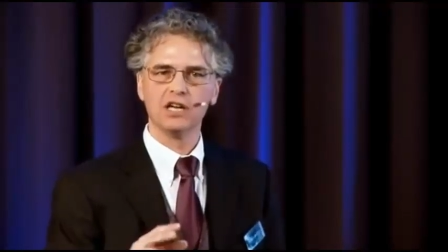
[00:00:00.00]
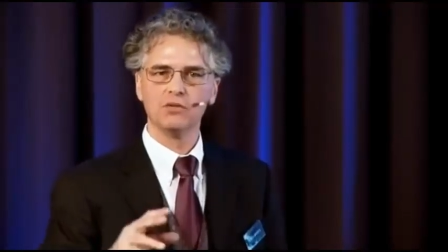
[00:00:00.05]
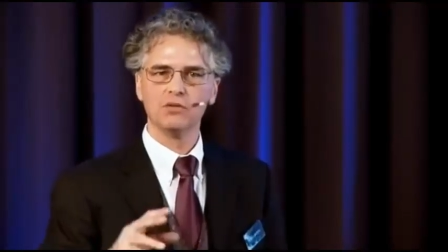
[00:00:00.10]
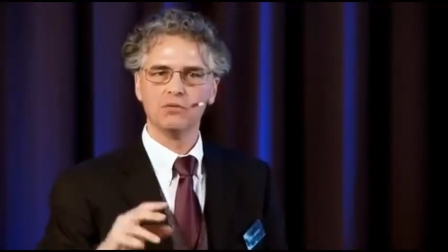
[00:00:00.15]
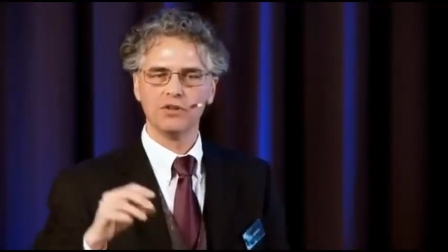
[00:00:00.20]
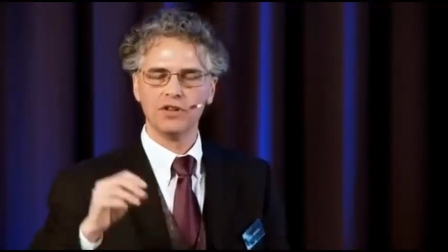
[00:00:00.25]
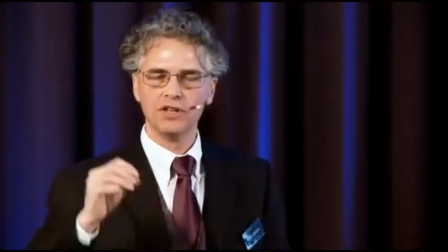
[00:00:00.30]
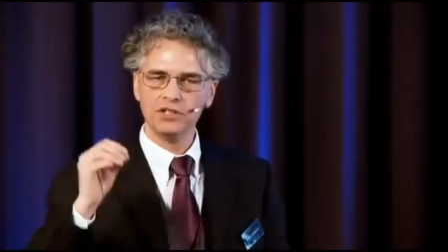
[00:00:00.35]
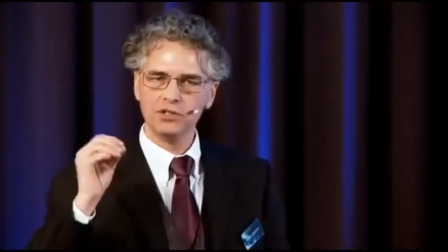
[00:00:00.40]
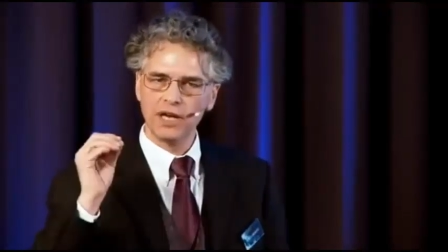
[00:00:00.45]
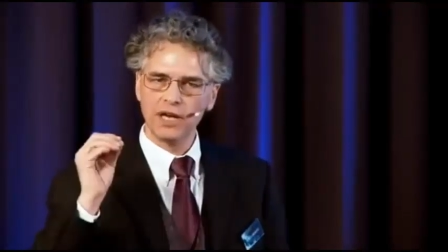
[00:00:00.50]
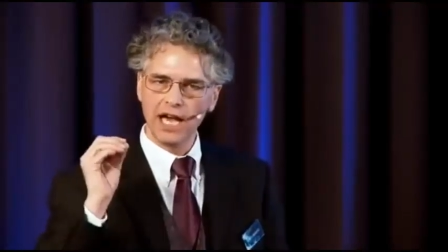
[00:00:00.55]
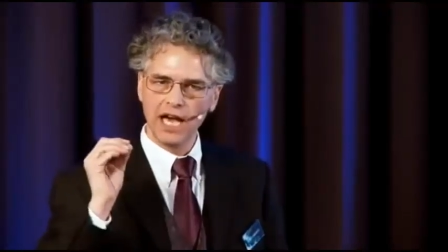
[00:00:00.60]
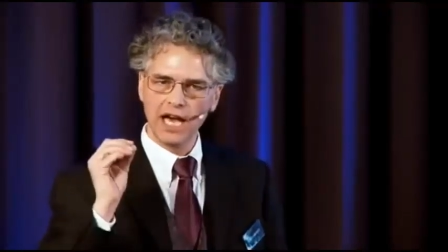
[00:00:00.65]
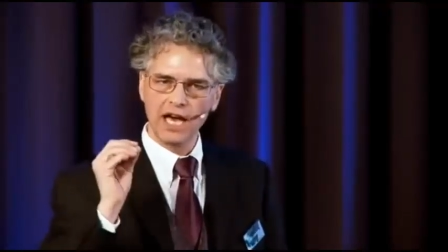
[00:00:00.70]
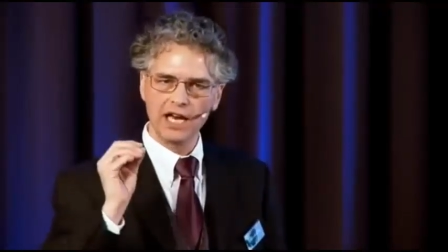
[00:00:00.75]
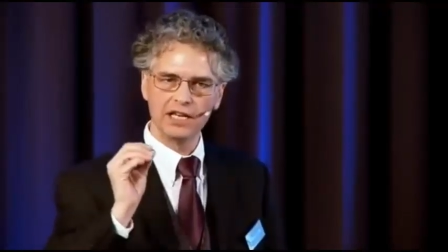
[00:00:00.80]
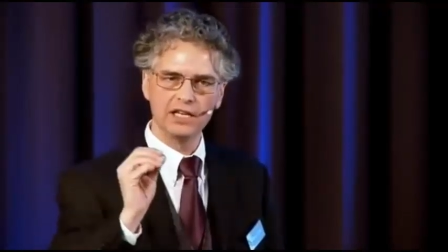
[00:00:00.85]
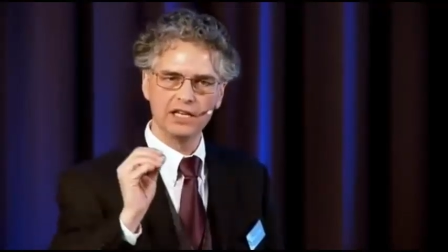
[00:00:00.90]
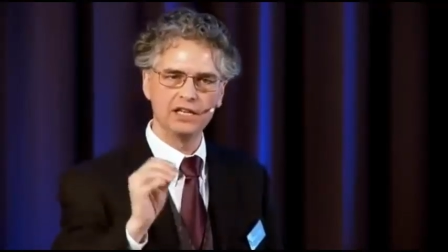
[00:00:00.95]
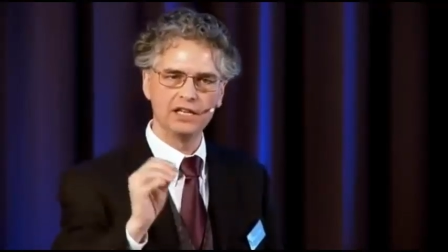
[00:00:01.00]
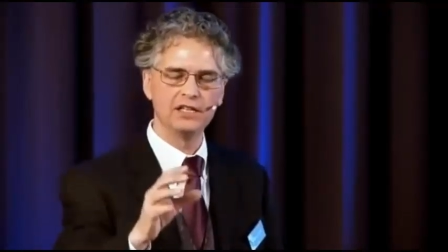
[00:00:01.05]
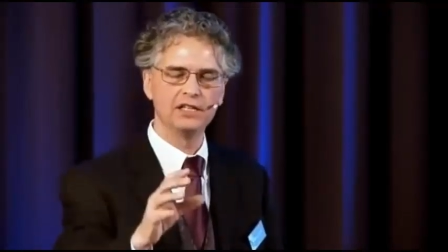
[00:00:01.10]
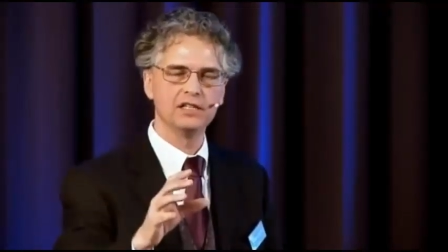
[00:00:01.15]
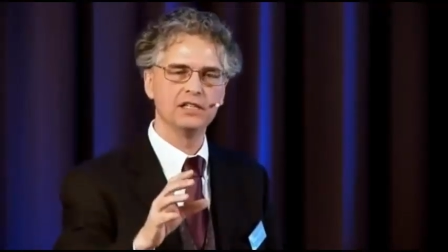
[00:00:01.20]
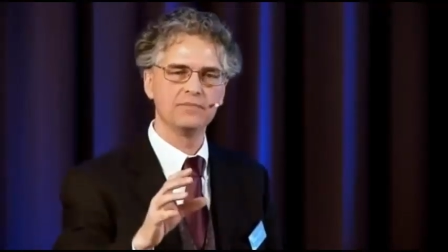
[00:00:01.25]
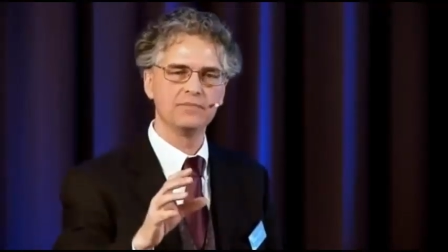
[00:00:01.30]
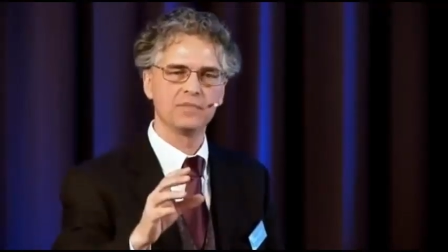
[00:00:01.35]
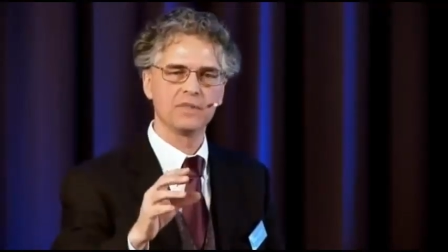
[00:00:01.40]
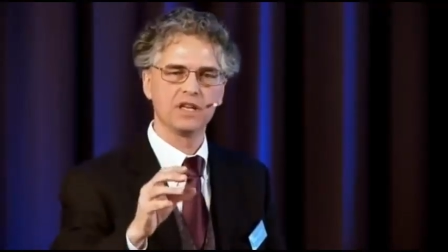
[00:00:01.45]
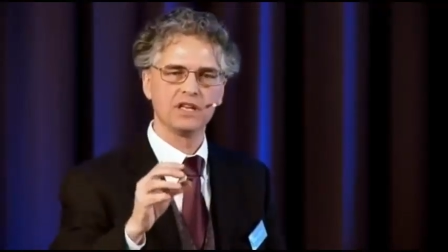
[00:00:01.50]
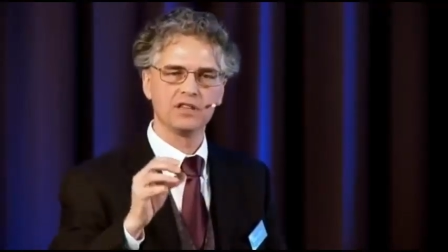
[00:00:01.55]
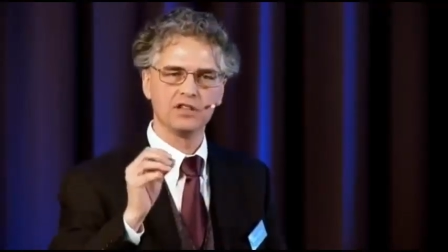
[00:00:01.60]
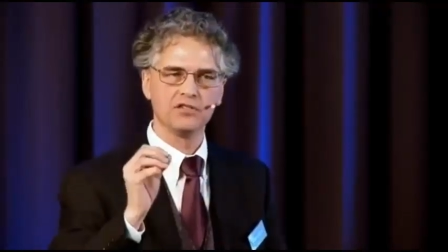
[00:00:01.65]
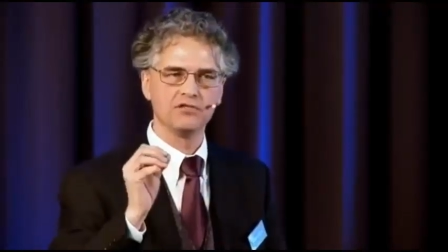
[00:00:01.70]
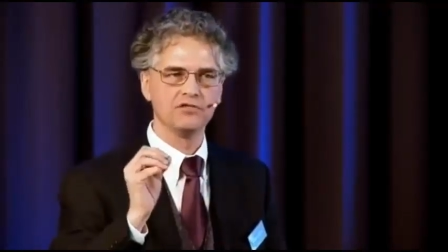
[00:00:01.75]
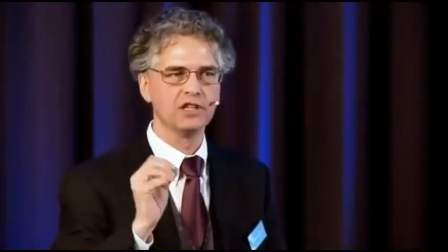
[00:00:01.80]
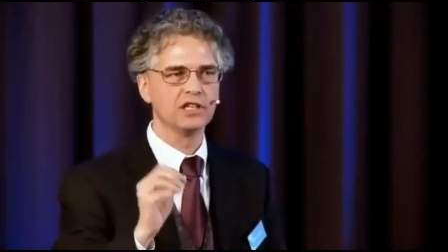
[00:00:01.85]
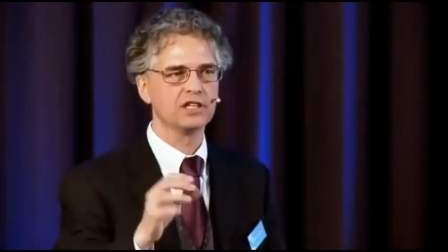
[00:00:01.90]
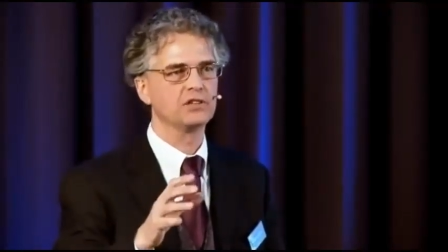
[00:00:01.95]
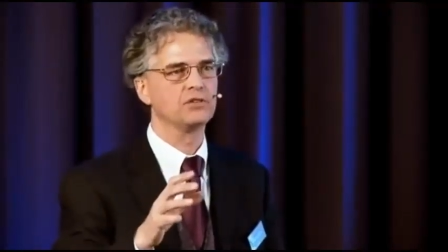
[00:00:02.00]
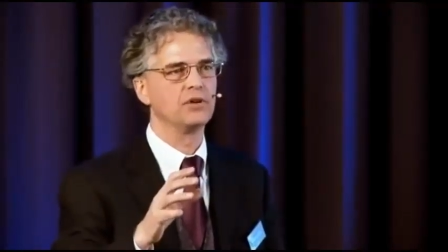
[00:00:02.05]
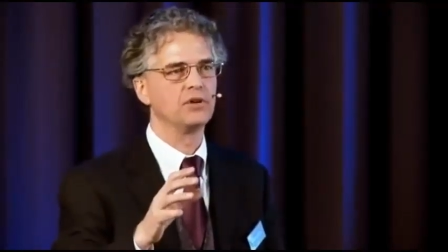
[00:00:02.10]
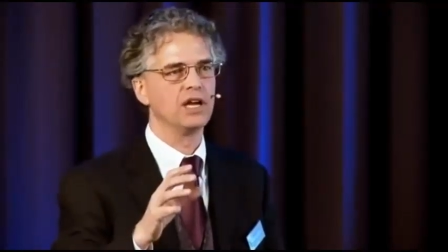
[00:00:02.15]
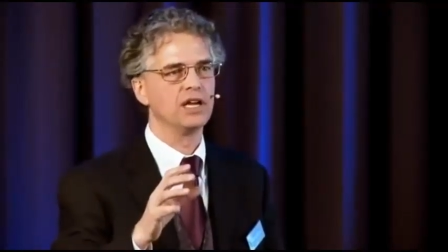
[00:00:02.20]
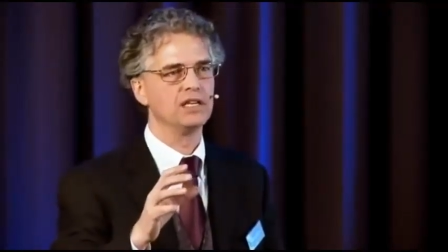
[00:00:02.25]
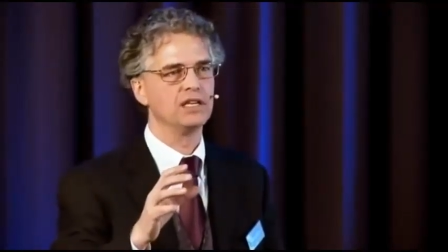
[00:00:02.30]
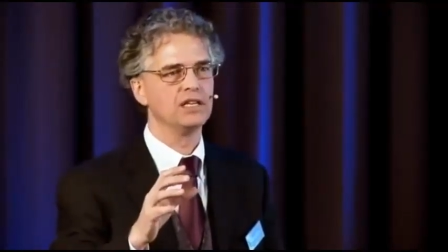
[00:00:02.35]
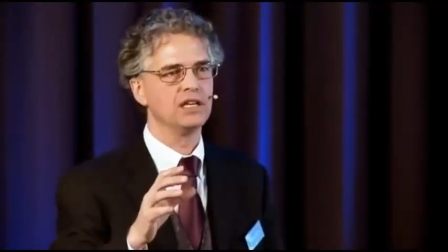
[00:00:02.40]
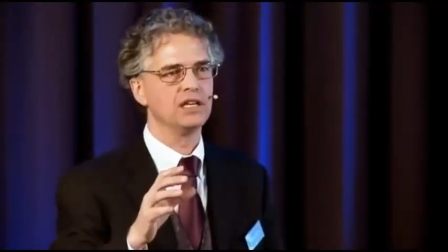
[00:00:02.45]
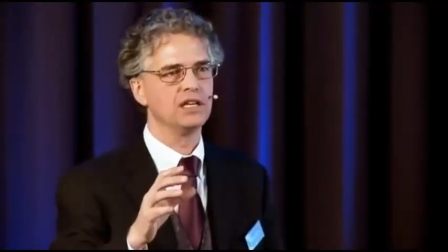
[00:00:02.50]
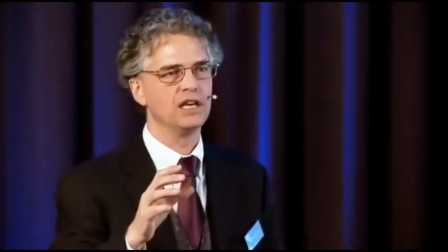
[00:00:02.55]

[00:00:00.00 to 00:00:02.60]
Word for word: Well, then you add in the flicker rate,